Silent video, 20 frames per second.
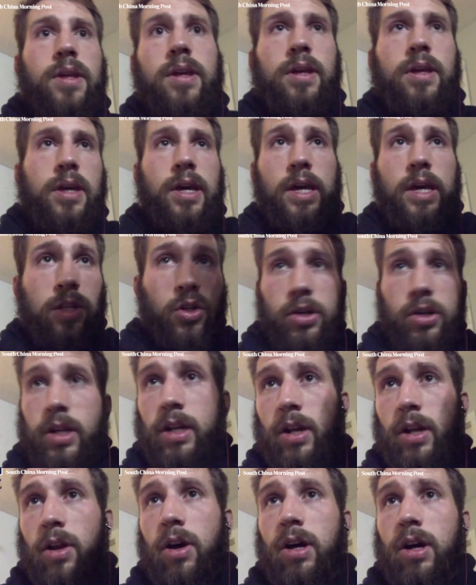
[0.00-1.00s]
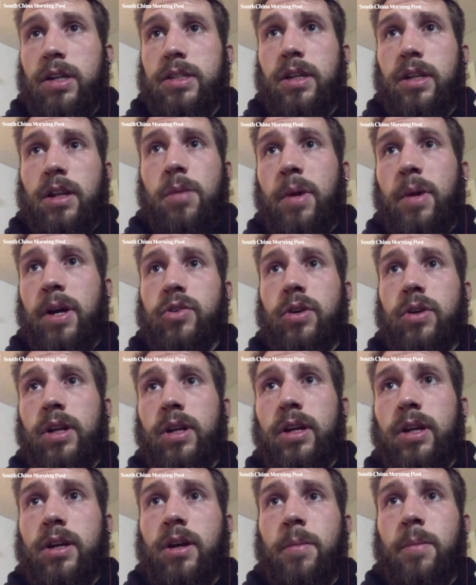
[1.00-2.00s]
and looking at Austin, he might try
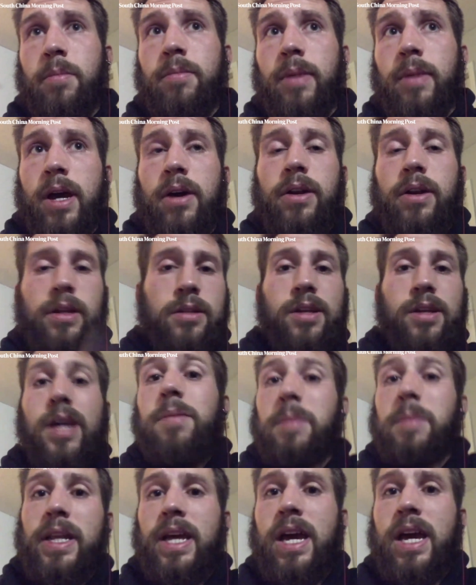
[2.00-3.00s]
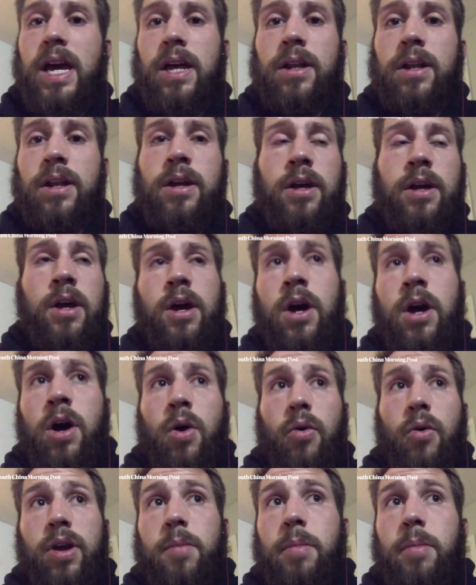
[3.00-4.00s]
to come out and take me down,
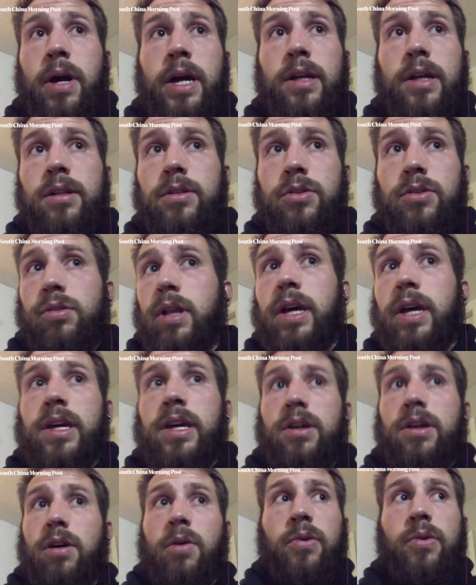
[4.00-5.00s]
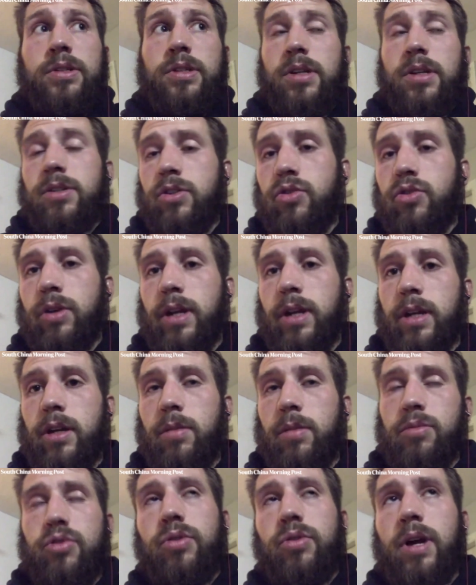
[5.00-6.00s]
or he might do like he always does and try to
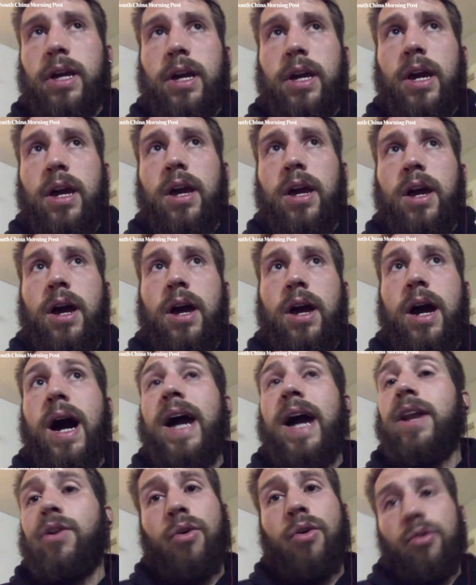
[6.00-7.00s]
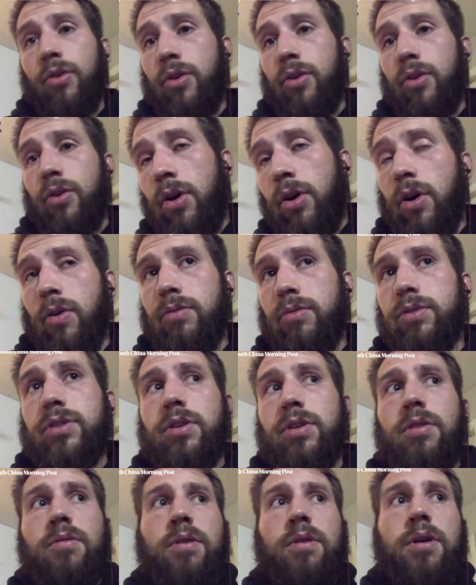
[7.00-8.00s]
come strike. I don't know,
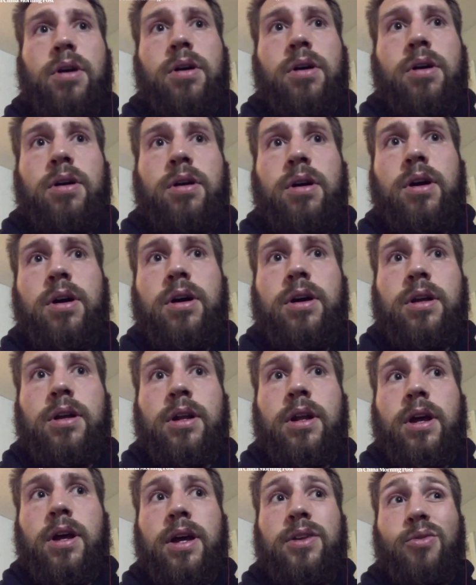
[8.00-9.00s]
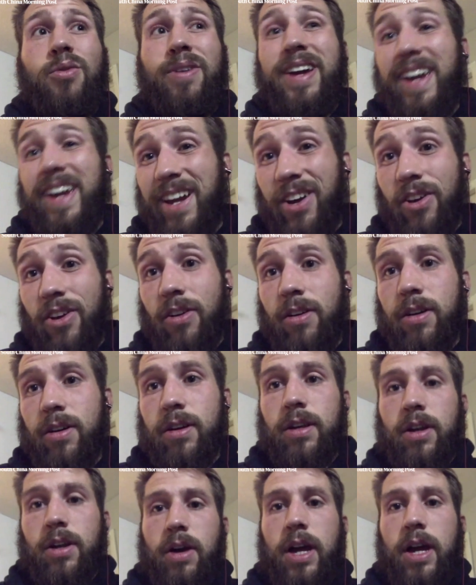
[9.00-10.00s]
so I don't care.
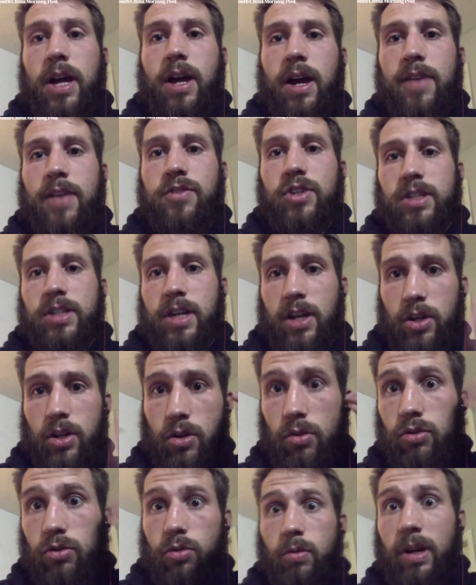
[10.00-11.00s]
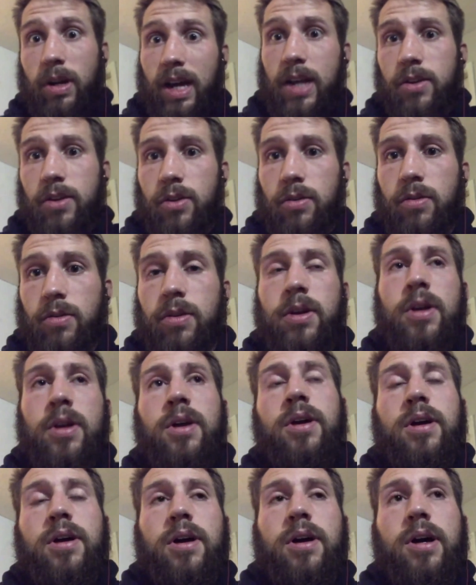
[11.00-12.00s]
I've just got to go do what I do.
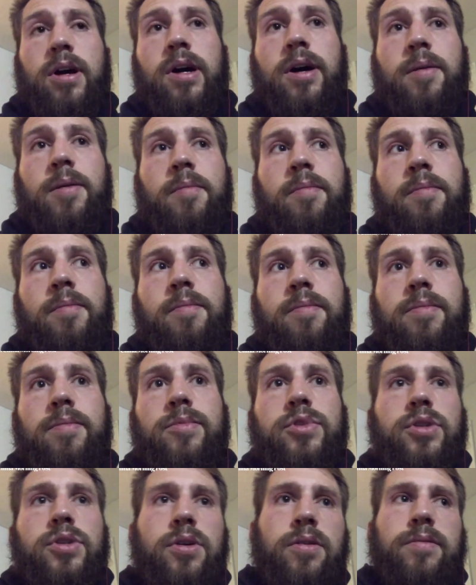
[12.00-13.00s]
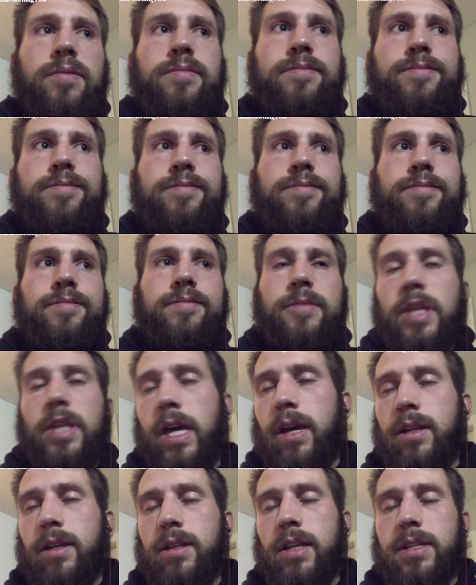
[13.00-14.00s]
So,
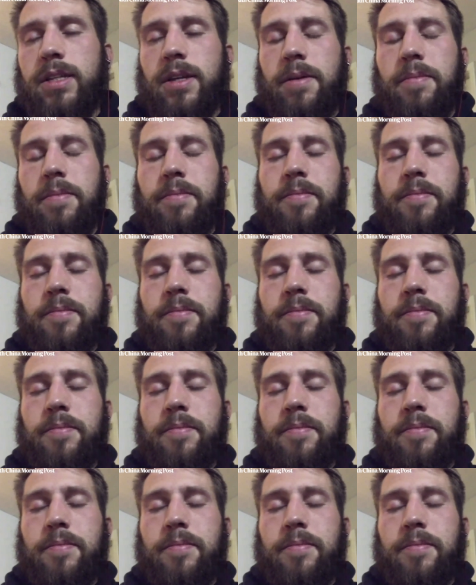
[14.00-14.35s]
yeah, that's it.